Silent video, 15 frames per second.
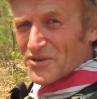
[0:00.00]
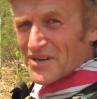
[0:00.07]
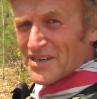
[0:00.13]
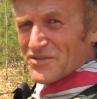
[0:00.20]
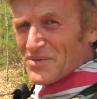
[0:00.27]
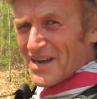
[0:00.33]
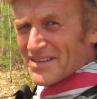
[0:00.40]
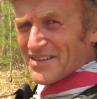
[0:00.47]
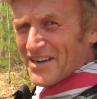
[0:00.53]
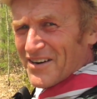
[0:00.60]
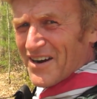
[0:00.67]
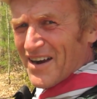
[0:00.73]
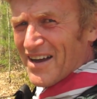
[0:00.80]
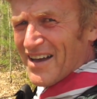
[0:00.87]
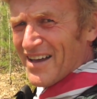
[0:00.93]
trees right
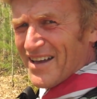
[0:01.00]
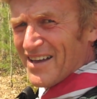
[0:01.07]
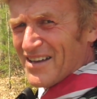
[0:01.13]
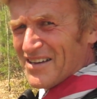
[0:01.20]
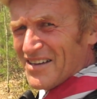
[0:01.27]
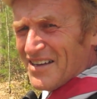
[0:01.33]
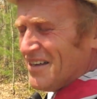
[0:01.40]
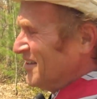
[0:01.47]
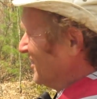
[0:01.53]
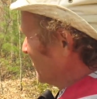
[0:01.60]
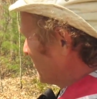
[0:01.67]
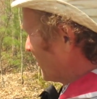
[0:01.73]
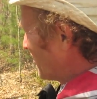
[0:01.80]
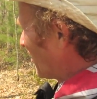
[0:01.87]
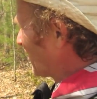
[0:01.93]
there,
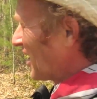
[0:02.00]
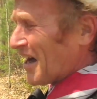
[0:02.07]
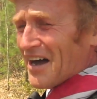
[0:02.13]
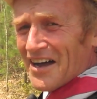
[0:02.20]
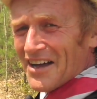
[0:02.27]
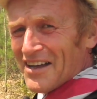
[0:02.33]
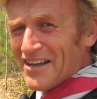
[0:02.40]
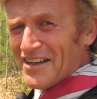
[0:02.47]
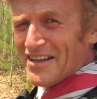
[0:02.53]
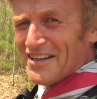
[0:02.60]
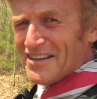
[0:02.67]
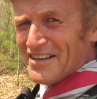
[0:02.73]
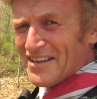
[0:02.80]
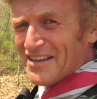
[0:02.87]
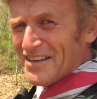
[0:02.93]
the
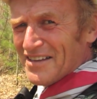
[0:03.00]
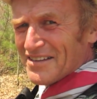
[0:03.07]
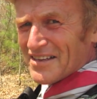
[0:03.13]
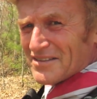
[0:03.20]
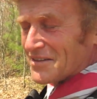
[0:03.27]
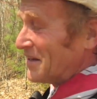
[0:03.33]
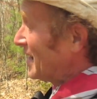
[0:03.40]
that the